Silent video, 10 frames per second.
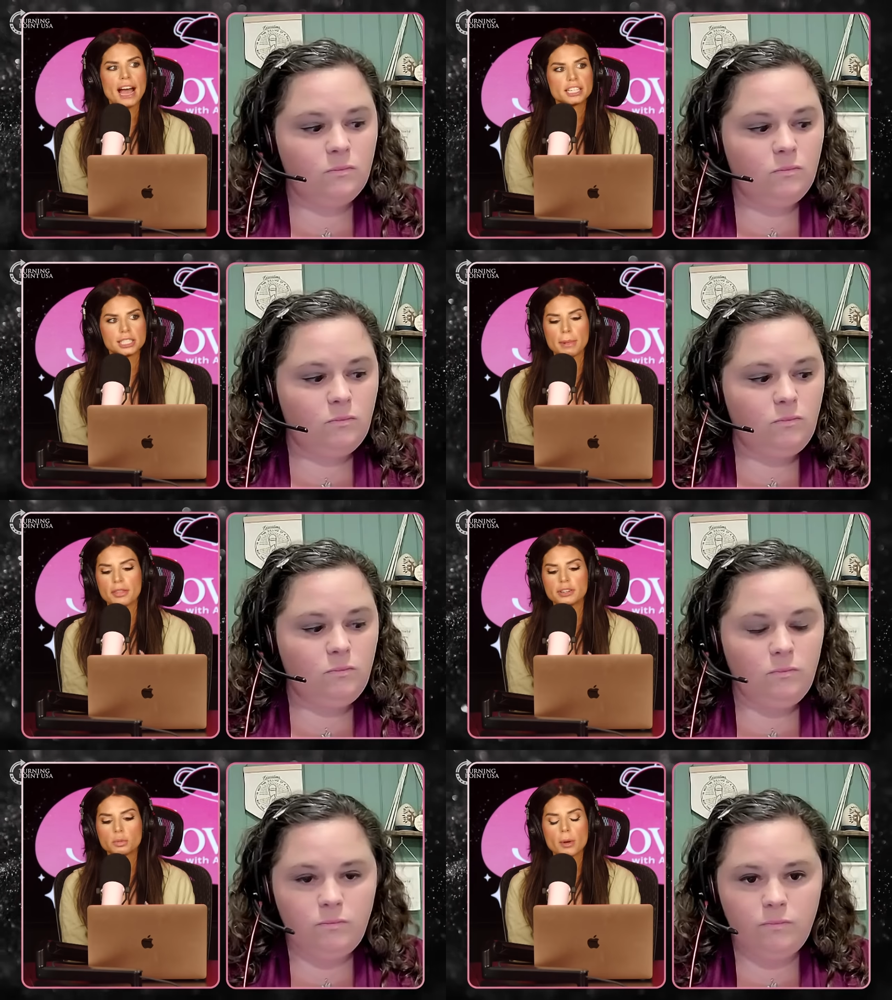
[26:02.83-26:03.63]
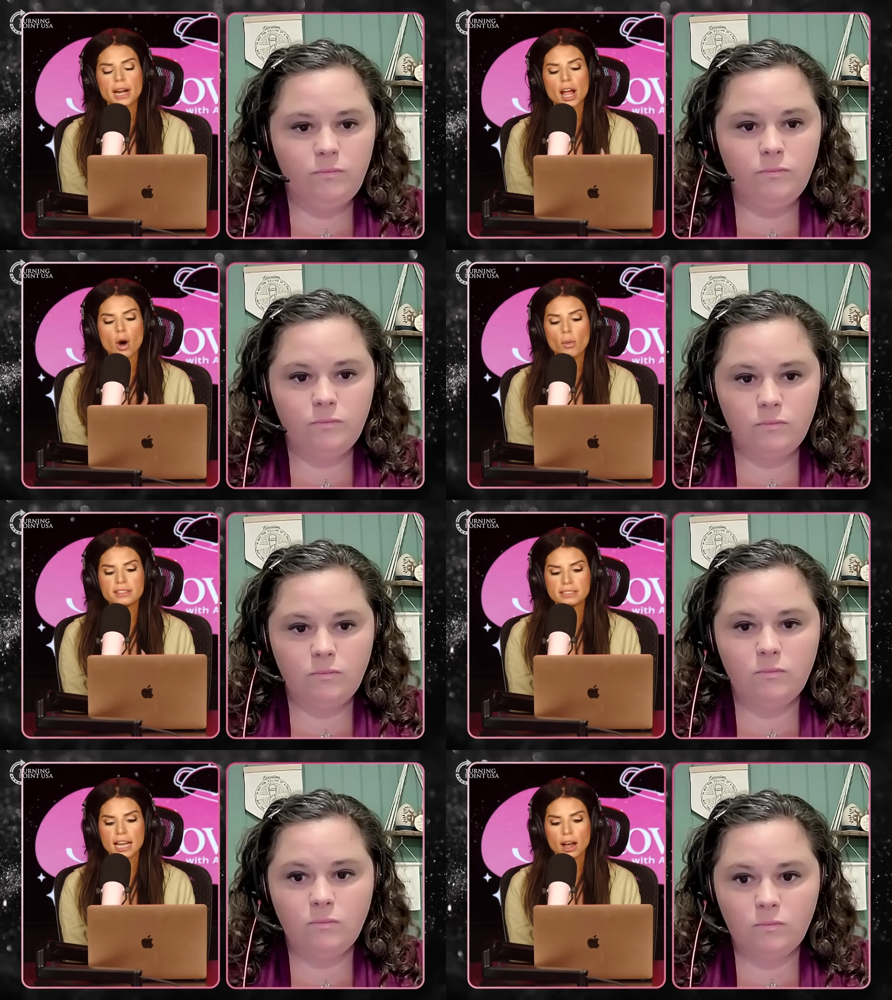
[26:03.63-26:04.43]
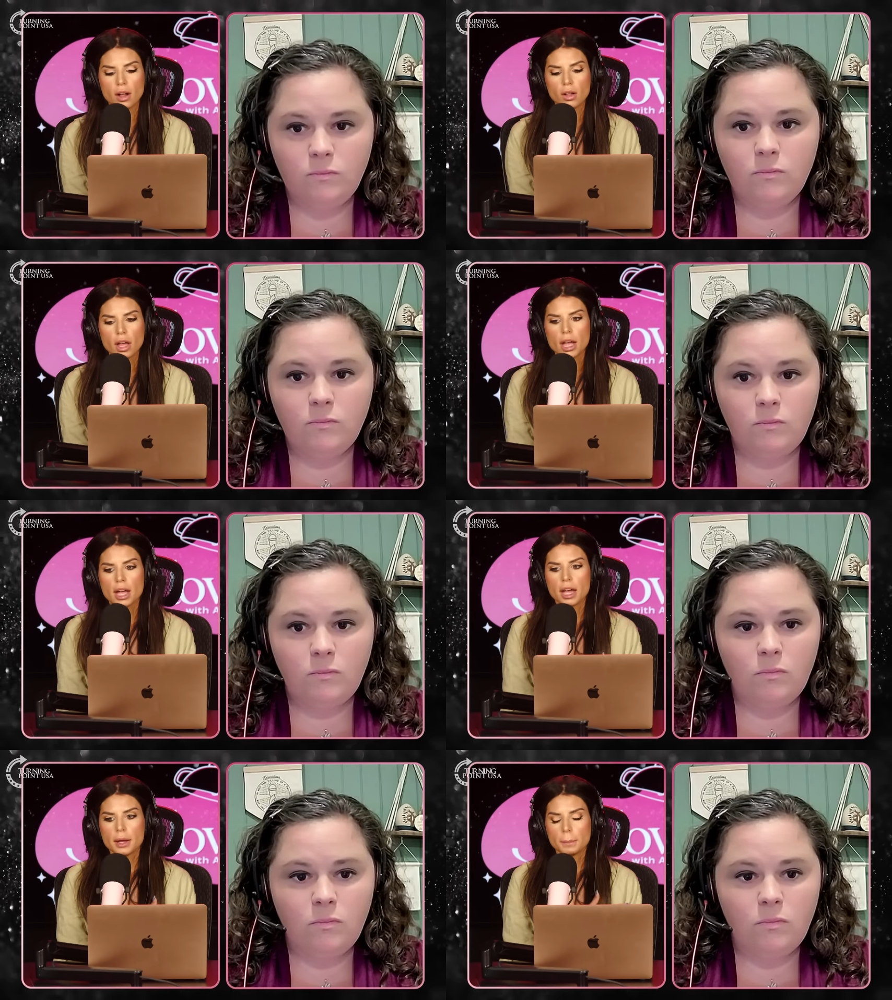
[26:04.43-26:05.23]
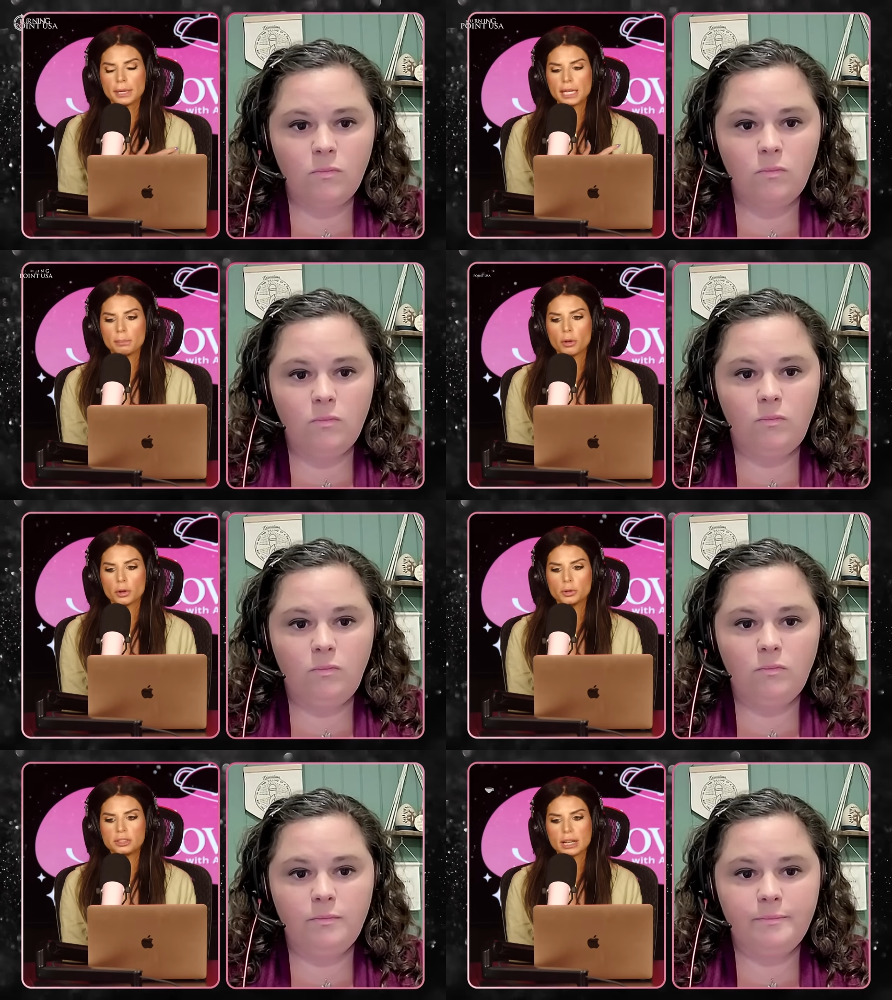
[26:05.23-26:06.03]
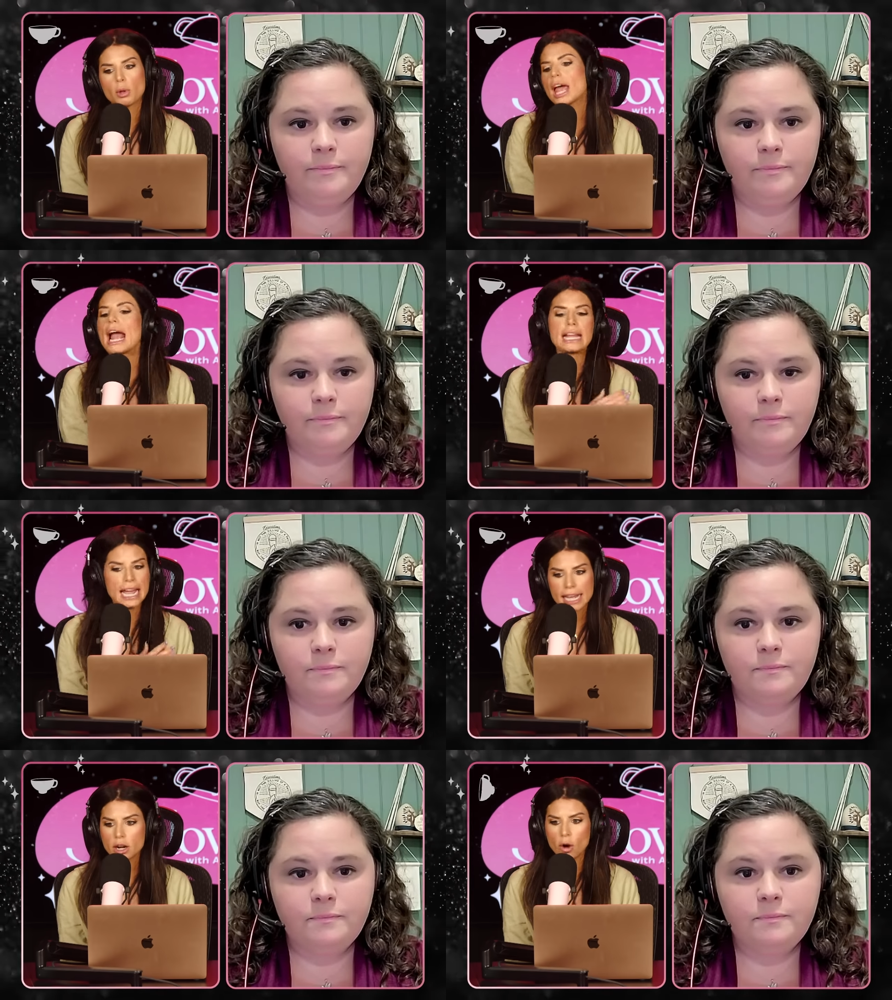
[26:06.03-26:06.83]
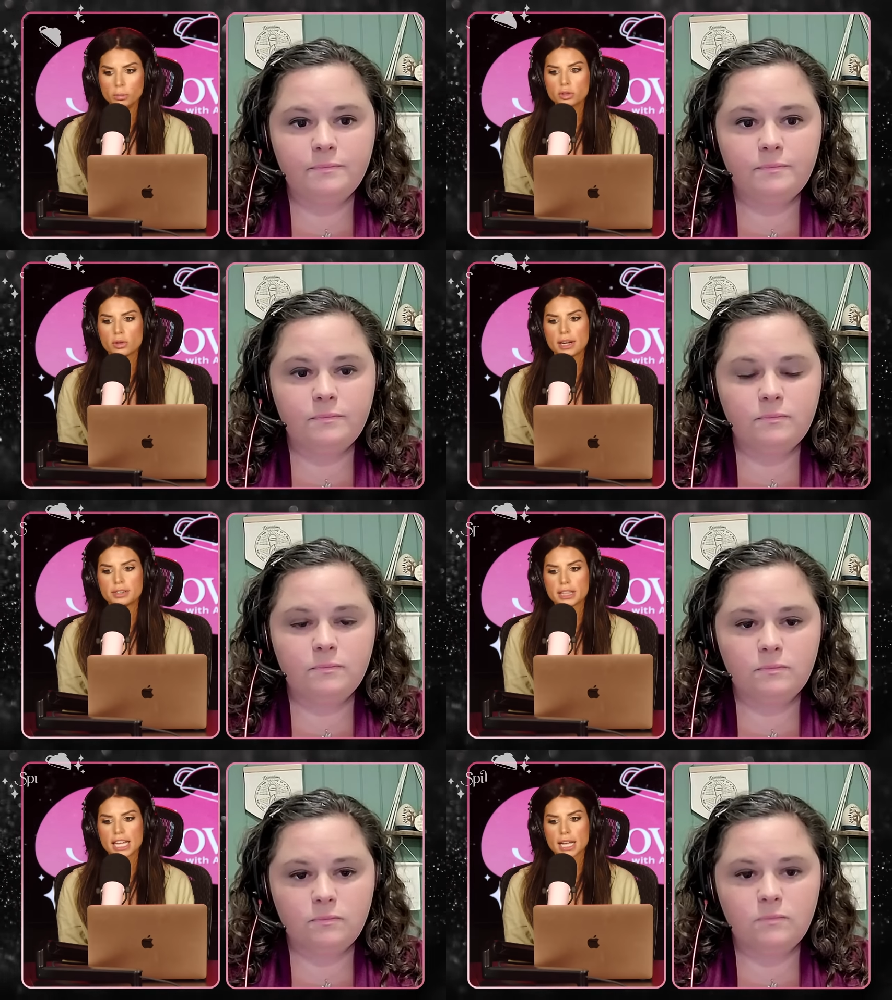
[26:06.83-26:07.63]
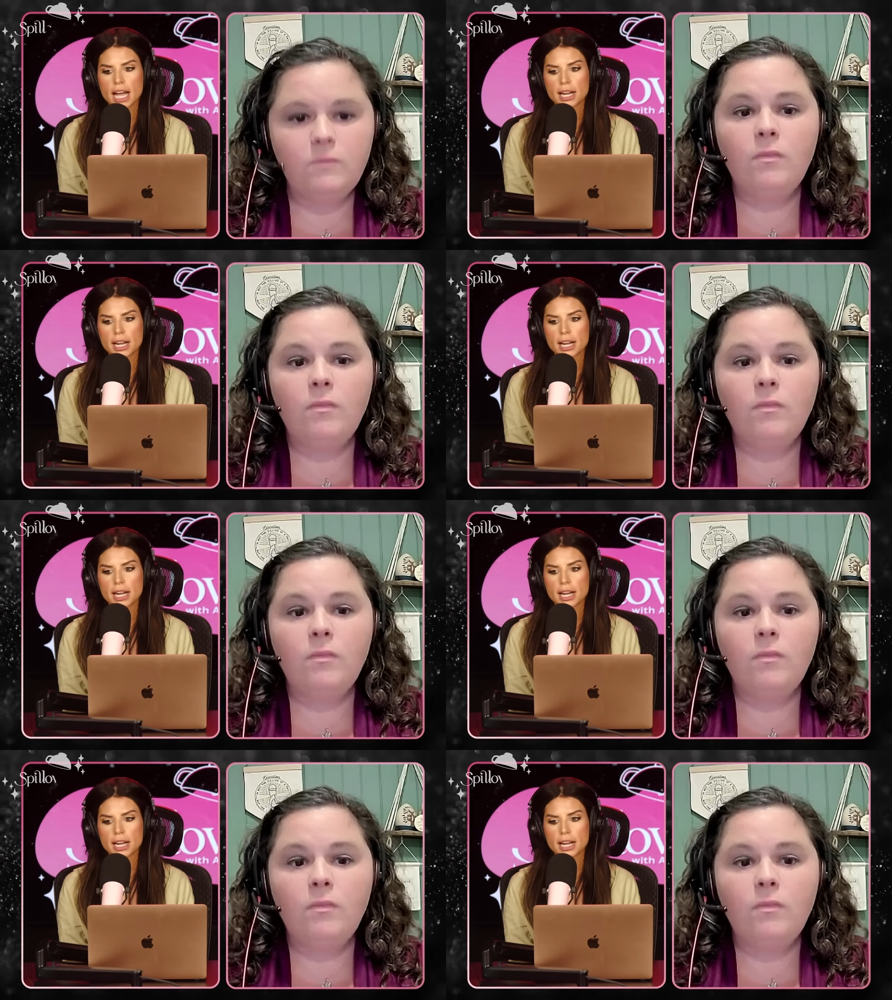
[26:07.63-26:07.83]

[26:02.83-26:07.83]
Speaker 1: passionate about that as well. But I always tell people who say, "Well, I can't homeschool and everything.